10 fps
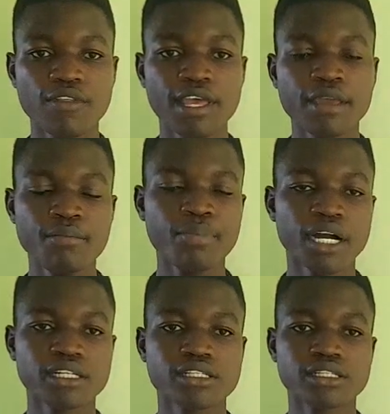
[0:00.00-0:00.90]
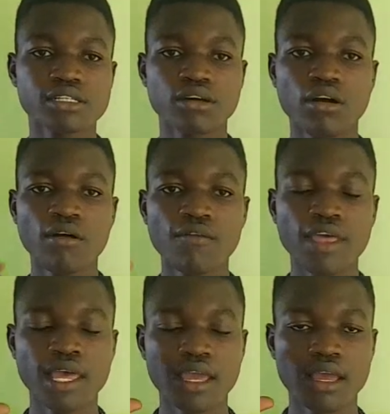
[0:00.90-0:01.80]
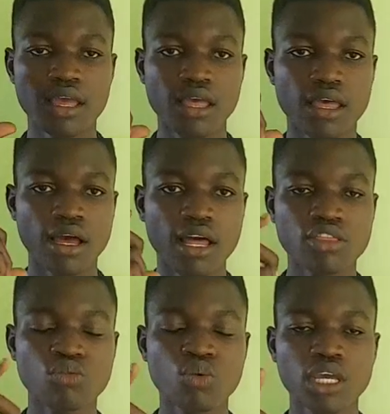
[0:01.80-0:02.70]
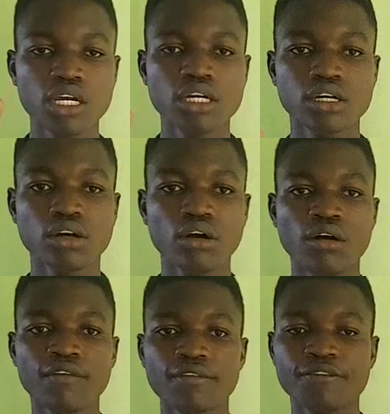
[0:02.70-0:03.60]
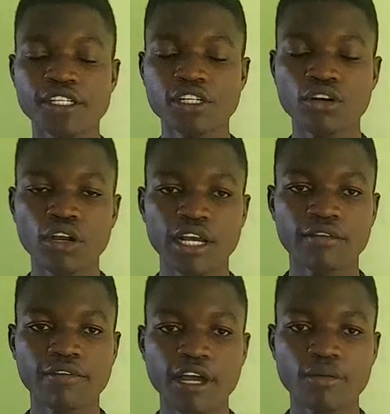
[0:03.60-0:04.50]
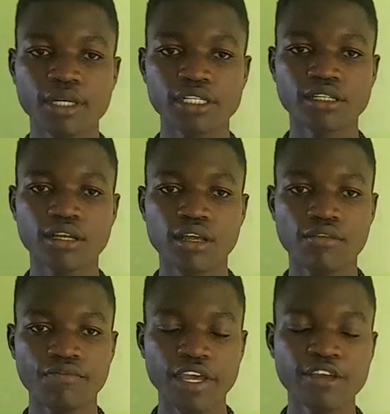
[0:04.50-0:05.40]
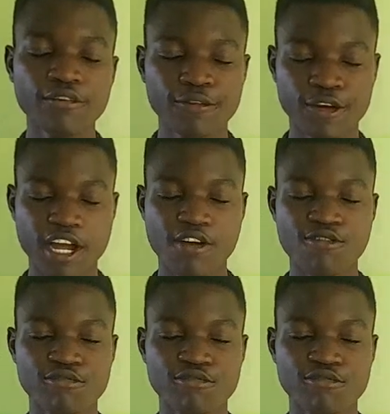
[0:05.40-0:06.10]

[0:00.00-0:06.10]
impacts of the earthquake on the physical environment. Thank you for now.